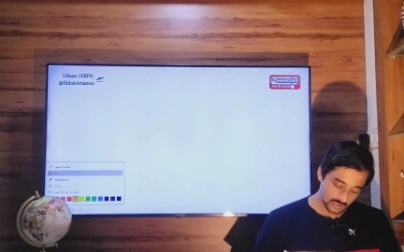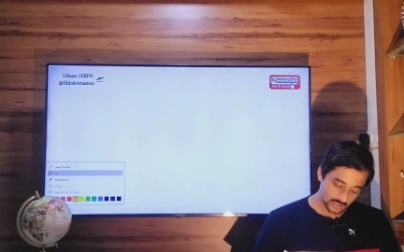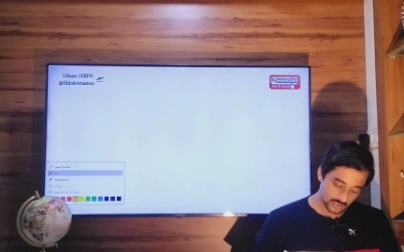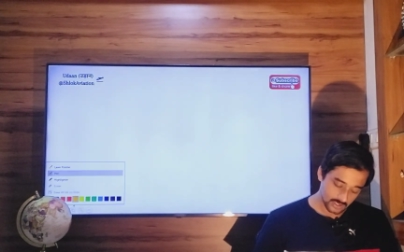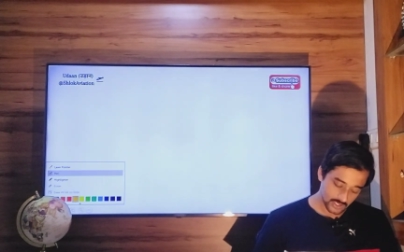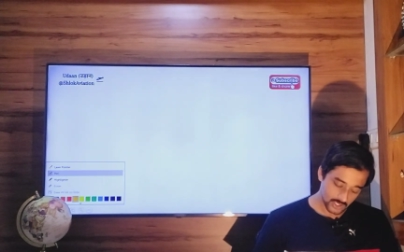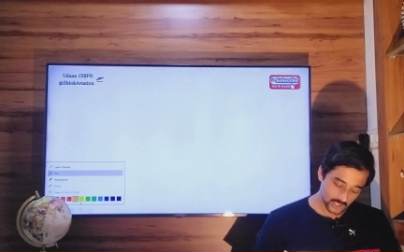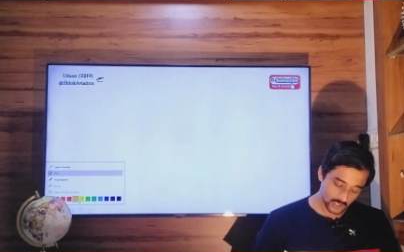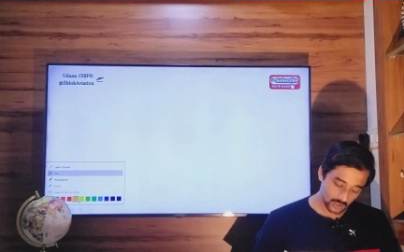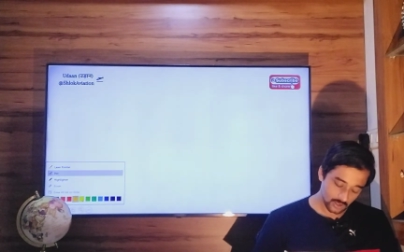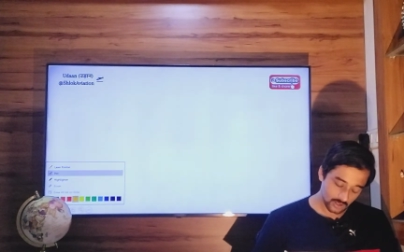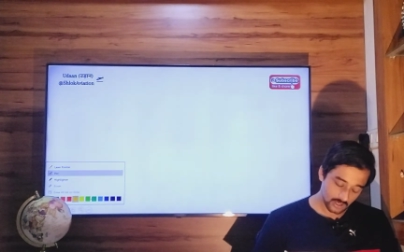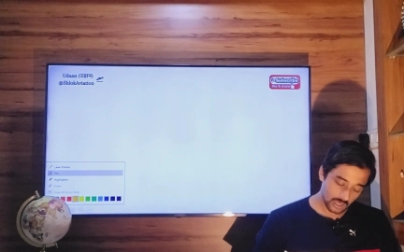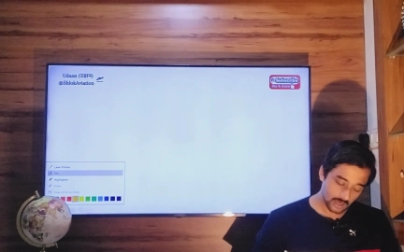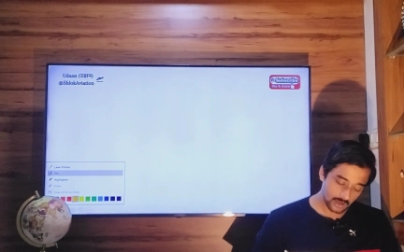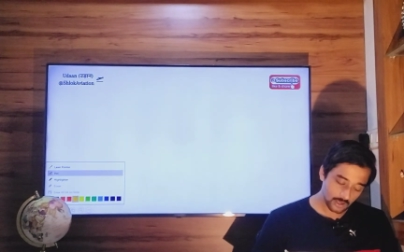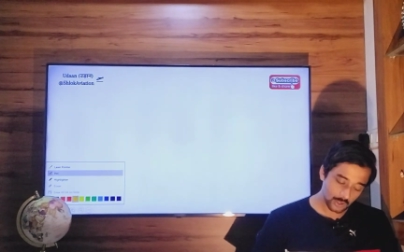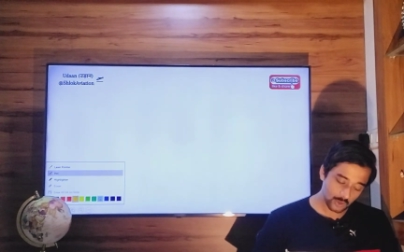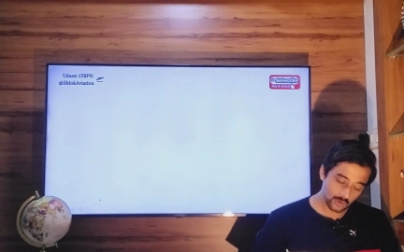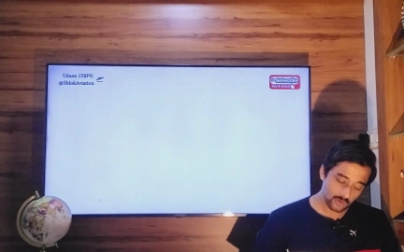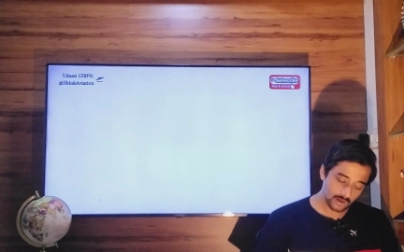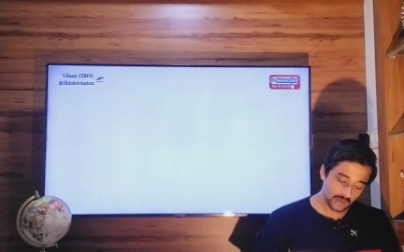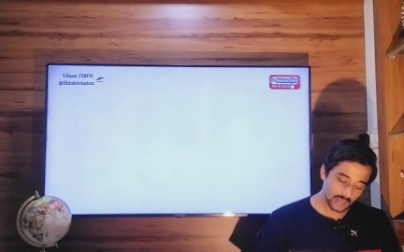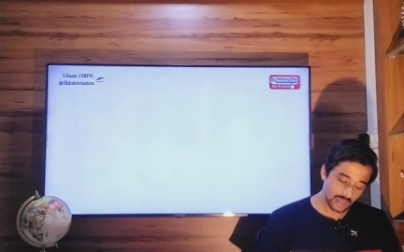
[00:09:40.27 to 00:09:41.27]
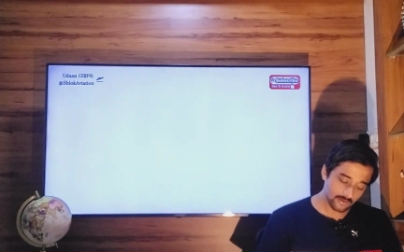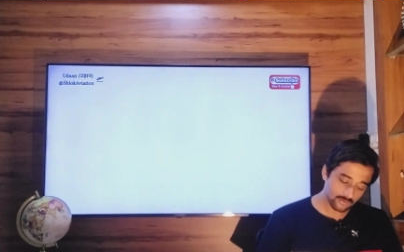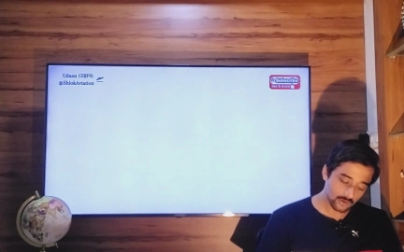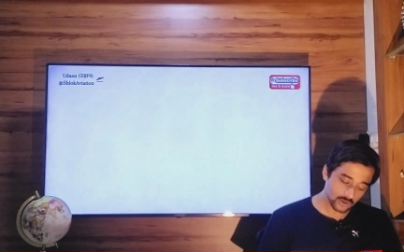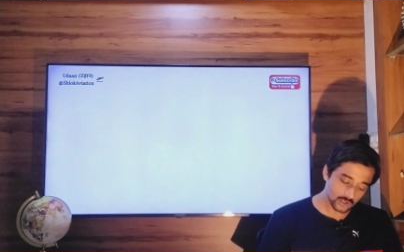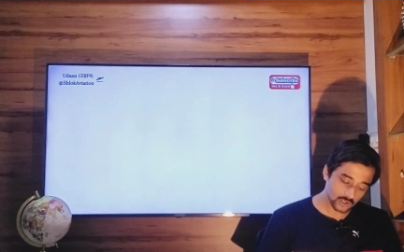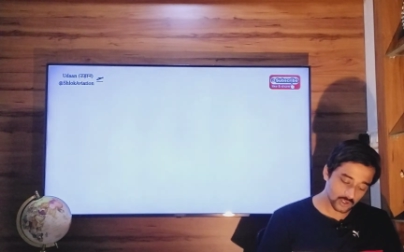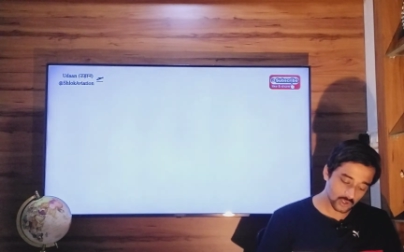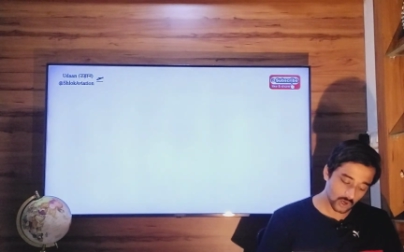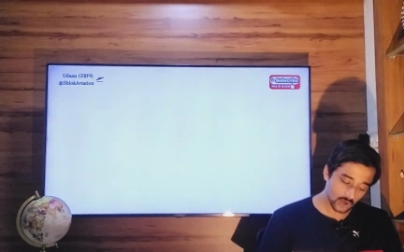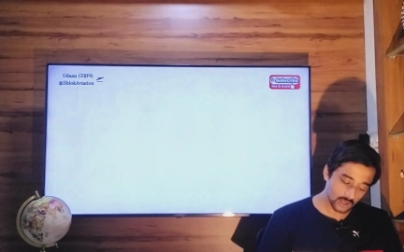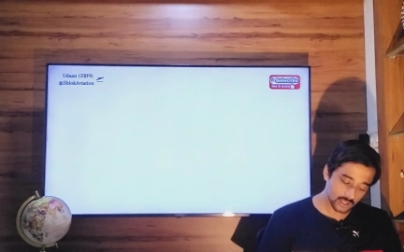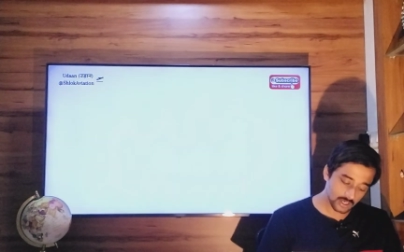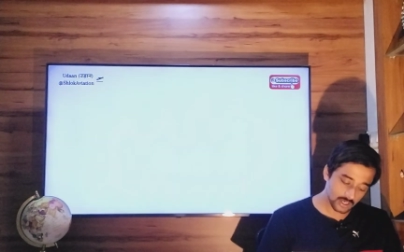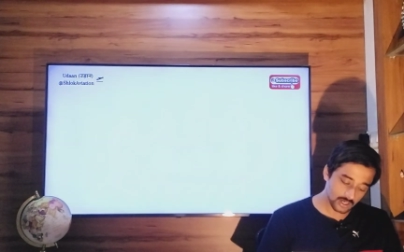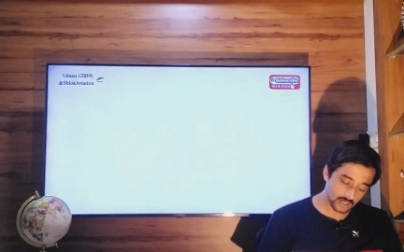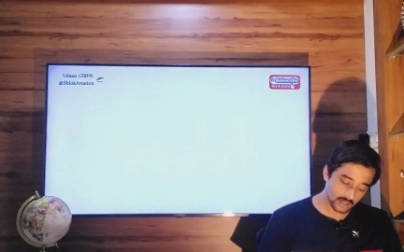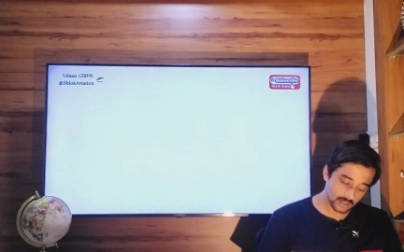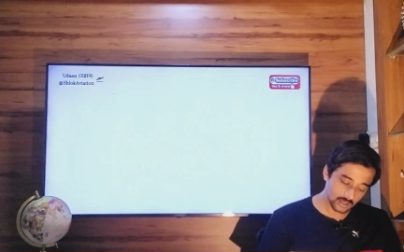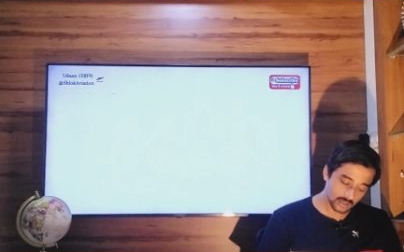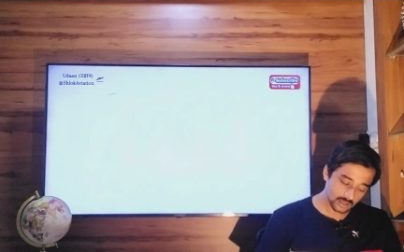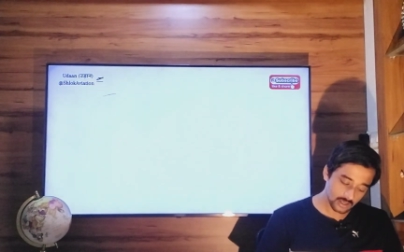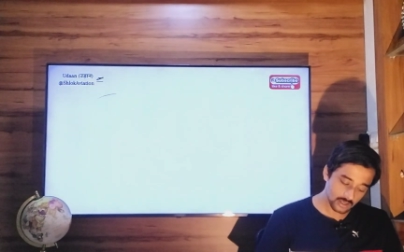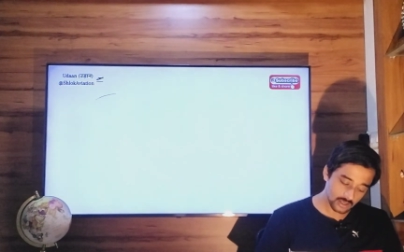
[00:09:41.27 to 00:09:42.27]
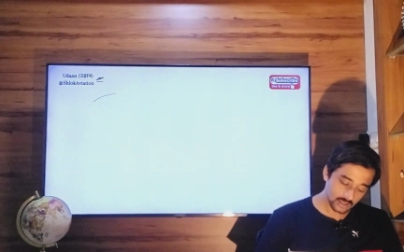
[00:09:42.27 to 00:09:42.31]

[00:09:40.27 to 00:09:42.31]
So now you will have to draw the